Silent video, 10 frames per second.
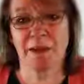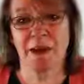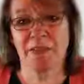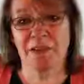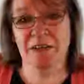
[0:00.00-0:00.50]

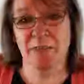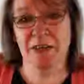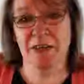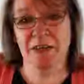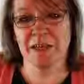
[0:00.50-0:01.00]
I think it's
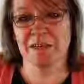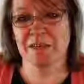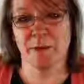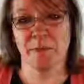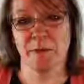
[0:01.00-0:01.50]
about a year
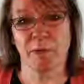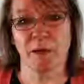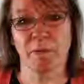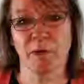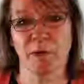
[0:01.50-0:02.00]
since I put a
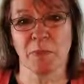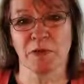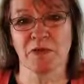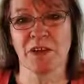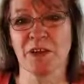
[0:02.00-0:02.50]
blog
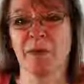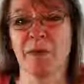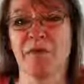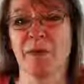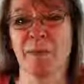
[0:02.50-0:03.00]
post in there. I've
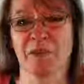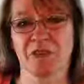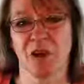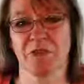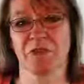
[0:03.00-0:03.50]
been very
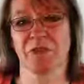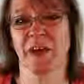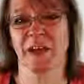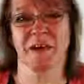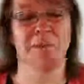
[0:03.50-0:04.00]
much
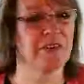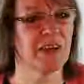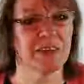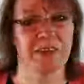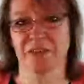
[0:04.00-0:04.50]
concentrating on my
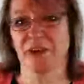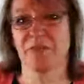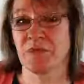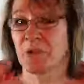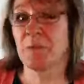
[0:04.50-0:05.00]
gender
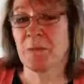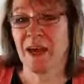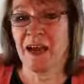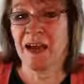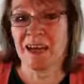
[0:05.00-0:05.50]
stuff. So
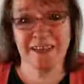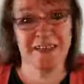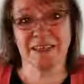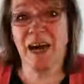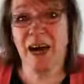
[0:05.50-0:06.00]

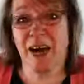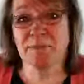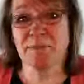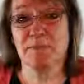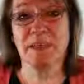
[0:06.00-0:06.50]

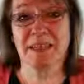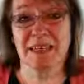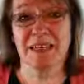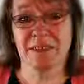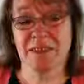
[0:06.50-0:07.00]
I'm
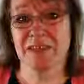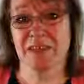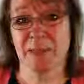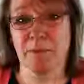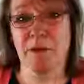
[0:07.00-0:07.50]
building on
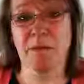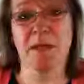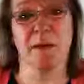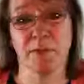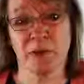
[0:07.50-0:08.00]
this at the
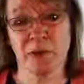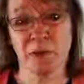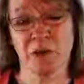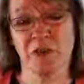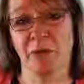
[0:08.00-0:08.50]
moment. I'm putting a
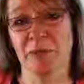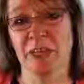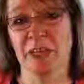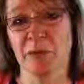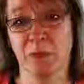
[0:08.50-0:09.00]
workshop
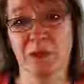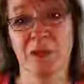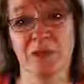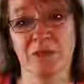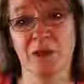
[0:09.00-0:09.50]
together, one
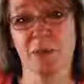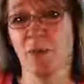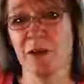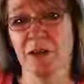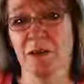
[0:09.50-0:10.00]
in October,
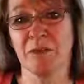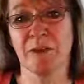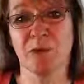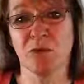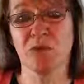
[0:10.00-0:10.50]
one in November.